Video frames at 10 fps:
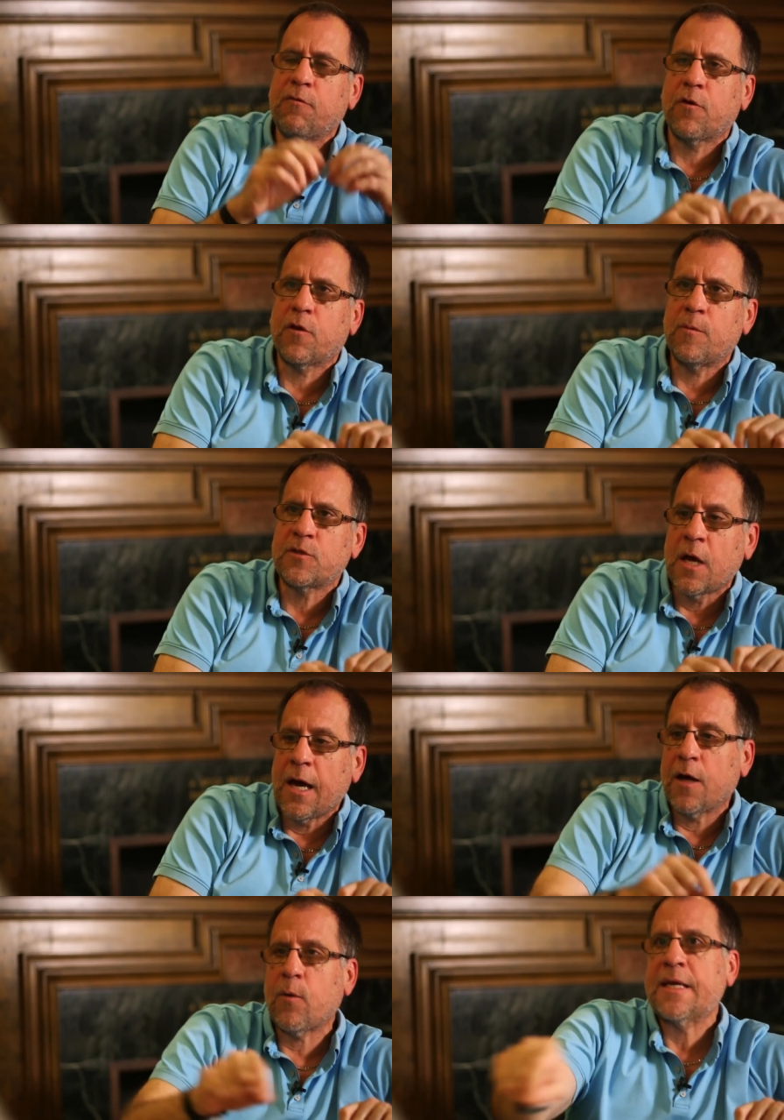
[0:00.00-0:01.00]
for them, is
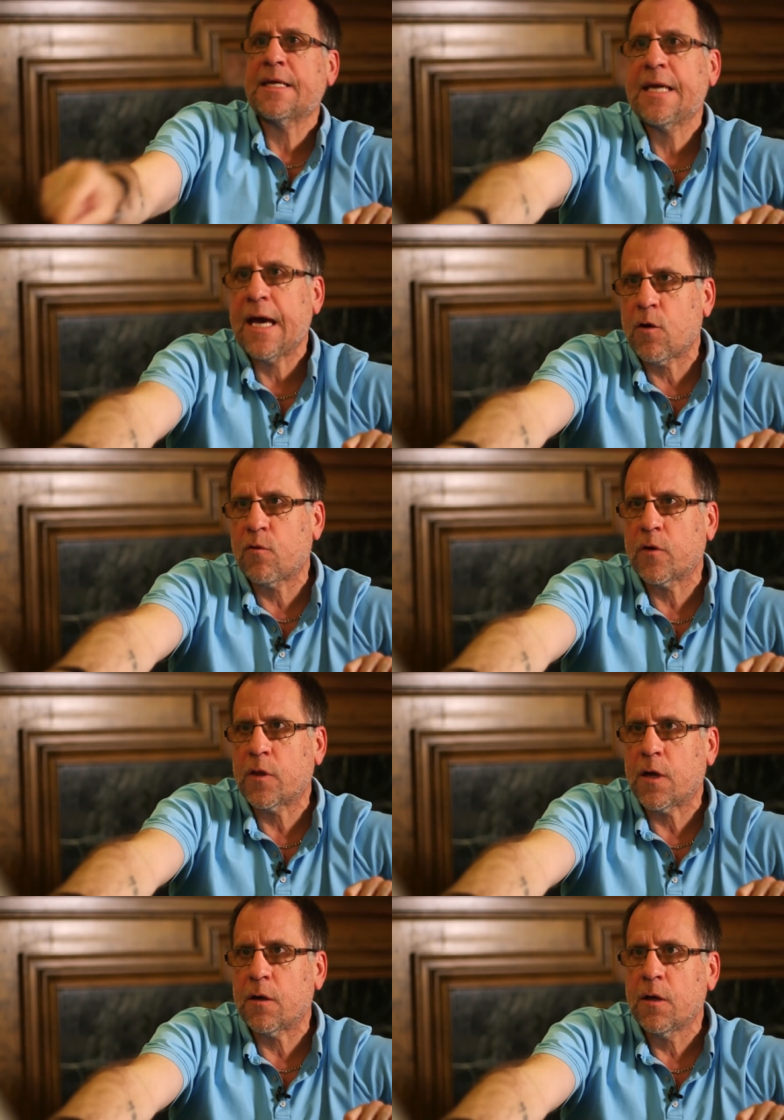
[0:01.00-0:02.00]
how do I get over
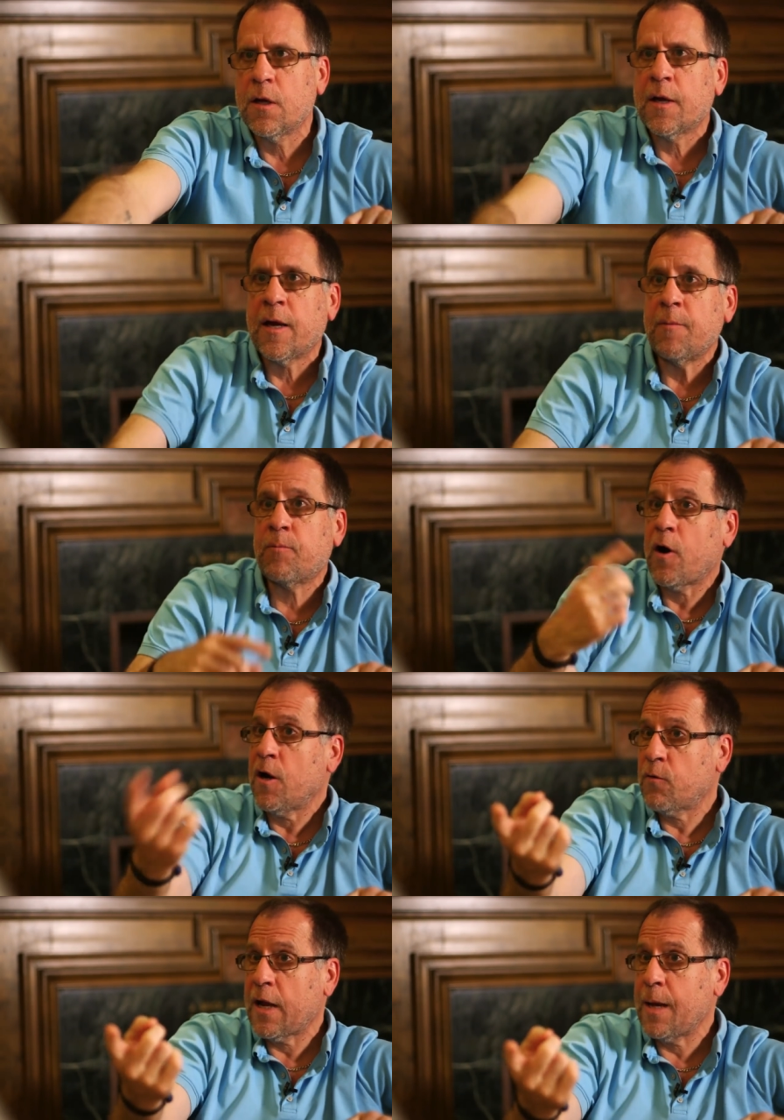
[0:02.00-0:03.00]
there? And
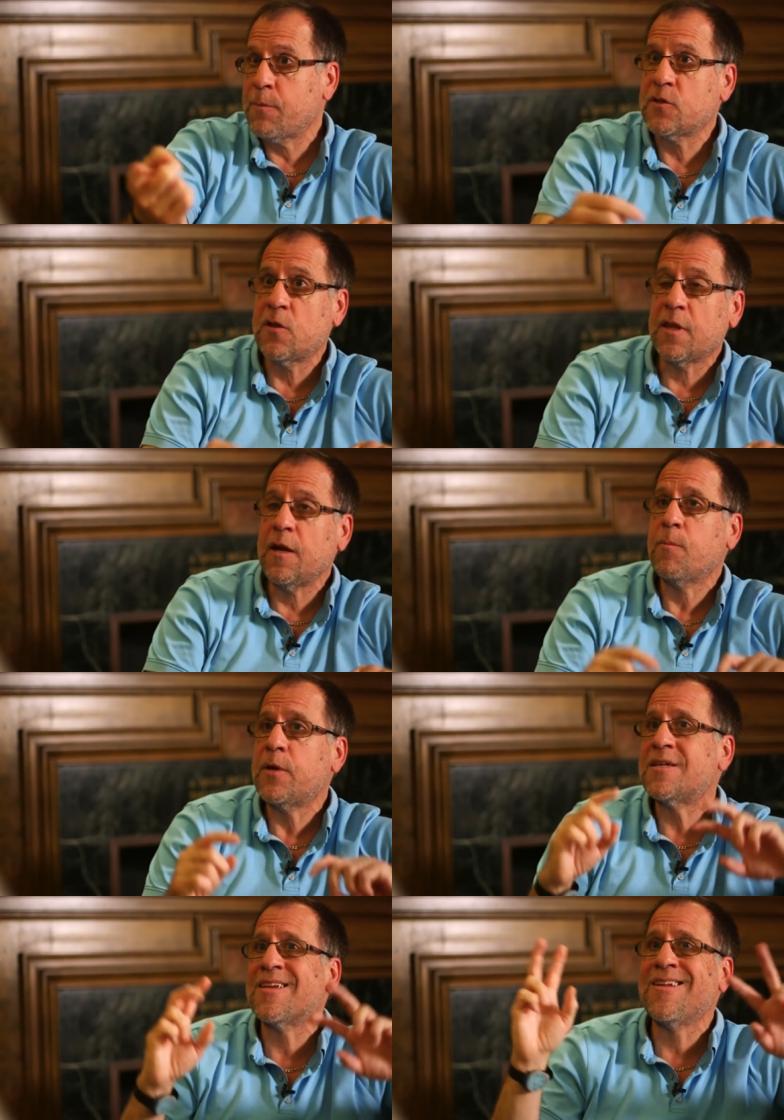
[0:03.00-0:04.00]
part of what happens in
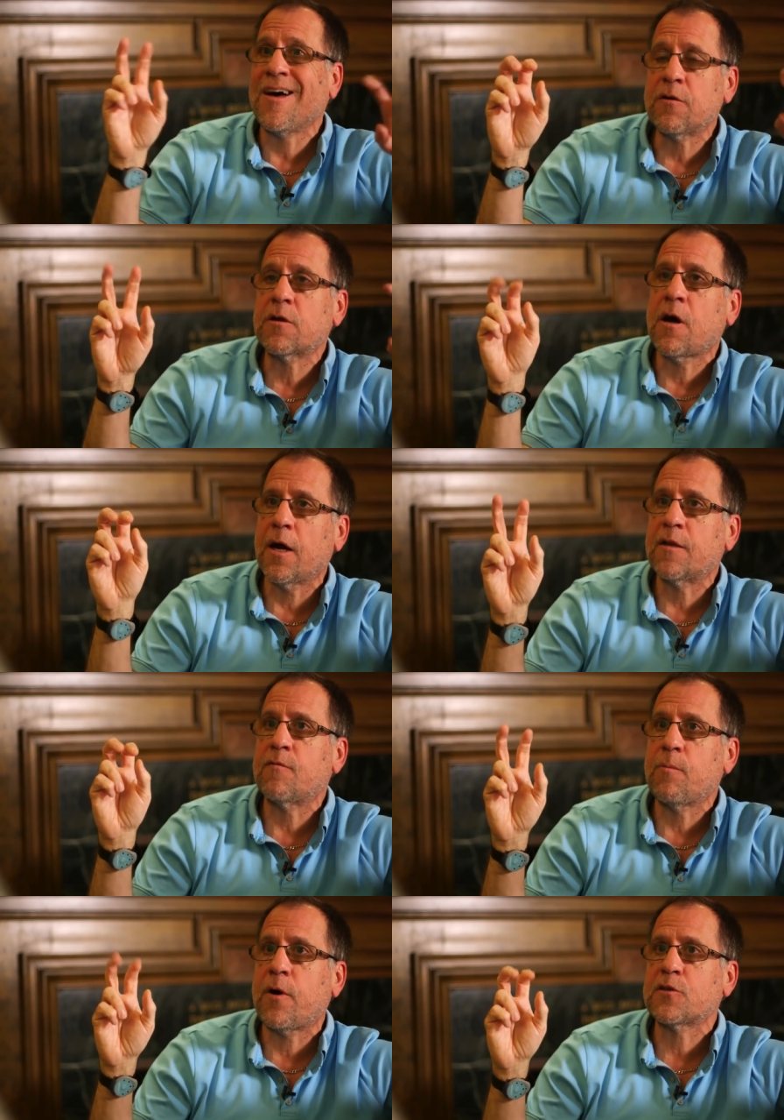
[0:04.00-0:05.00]
therapy is another kind of
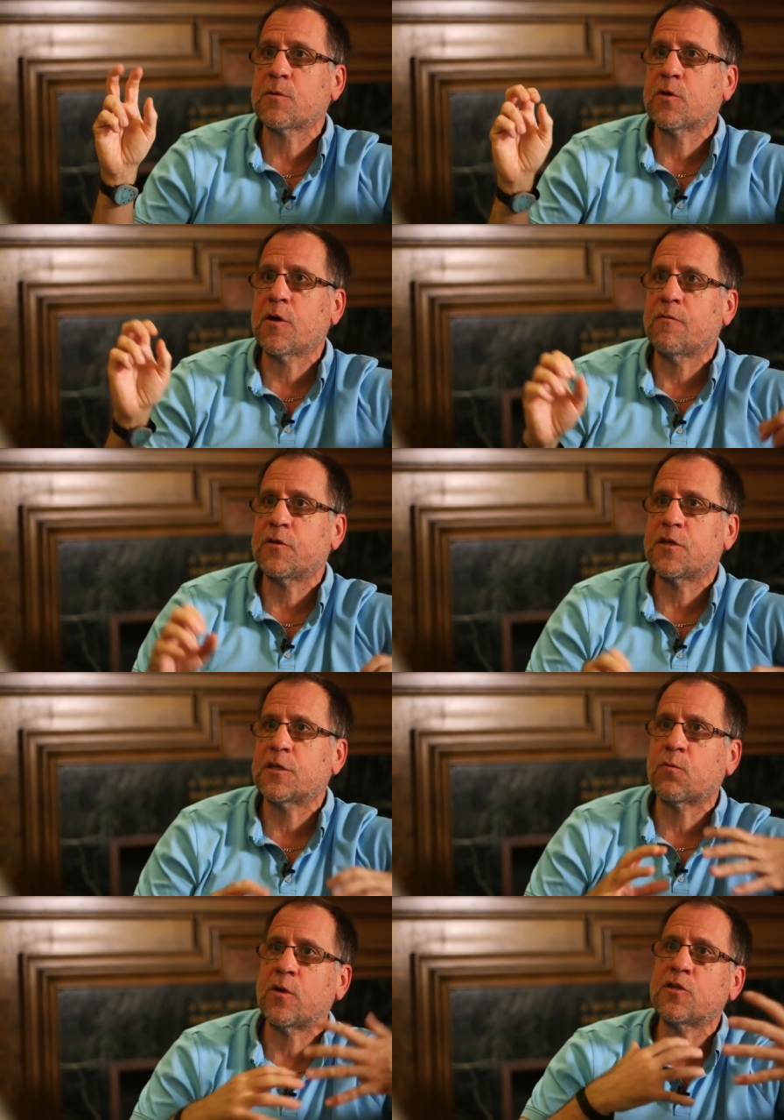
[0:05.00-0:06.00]
impossible
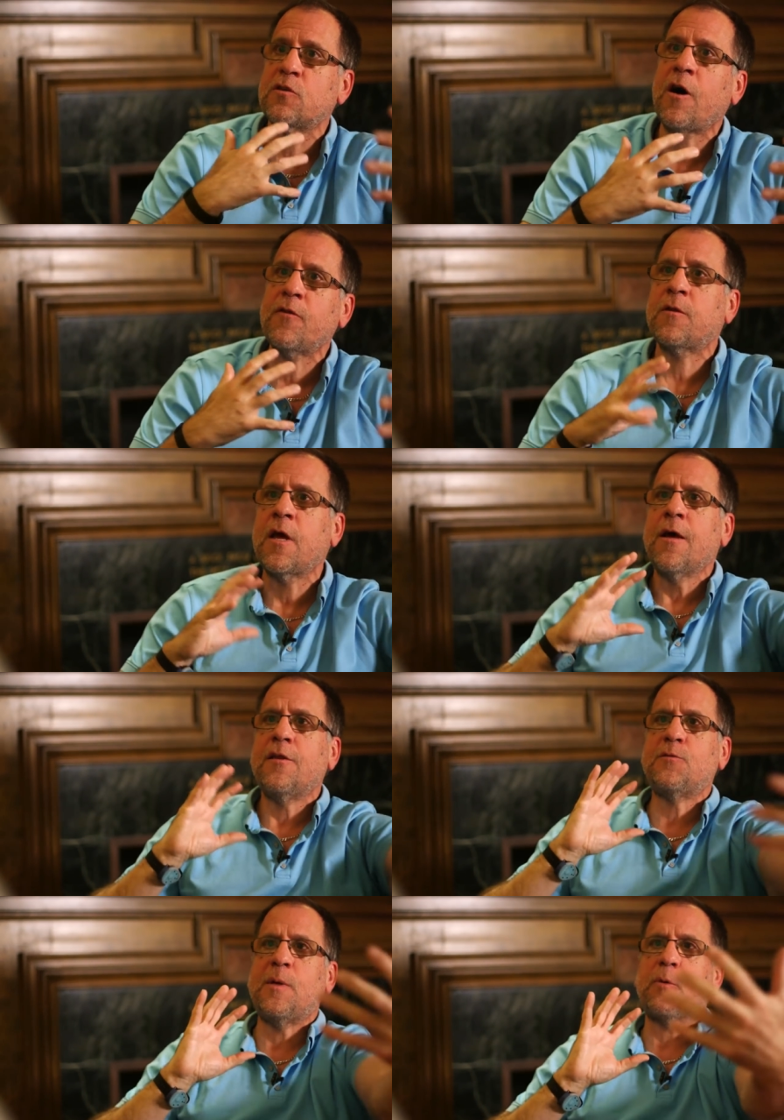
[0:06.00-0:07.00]
conversation, where it's not that
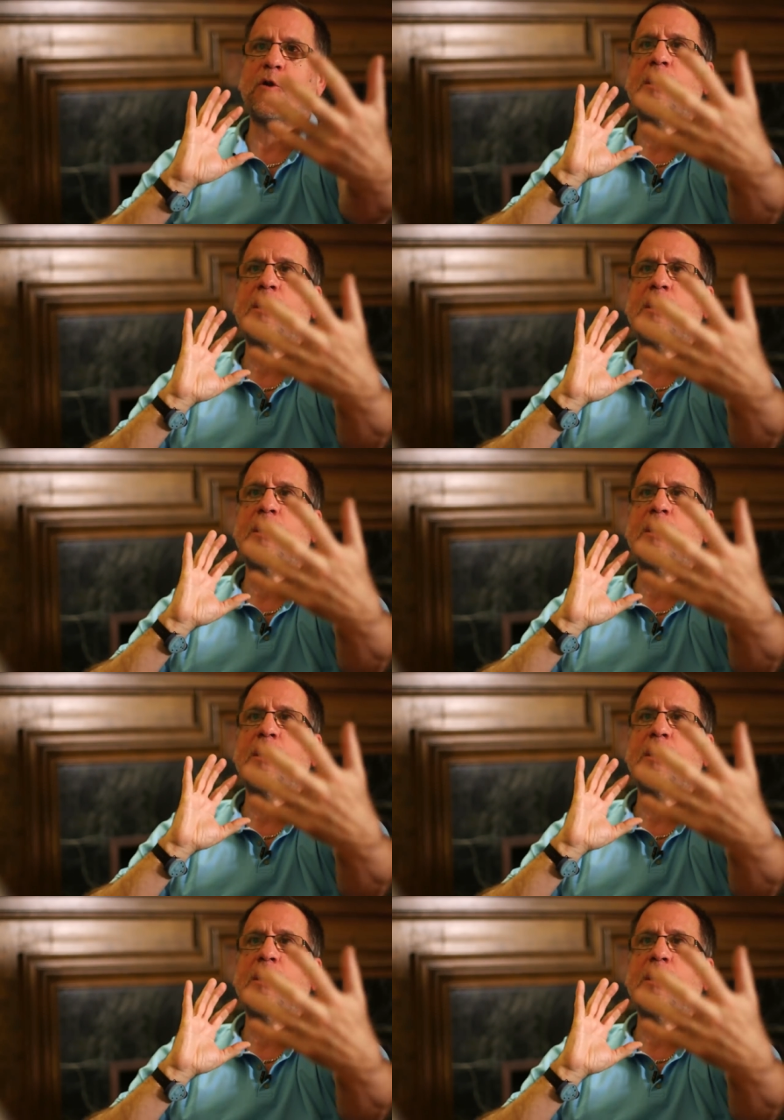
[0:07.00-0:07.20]
these people are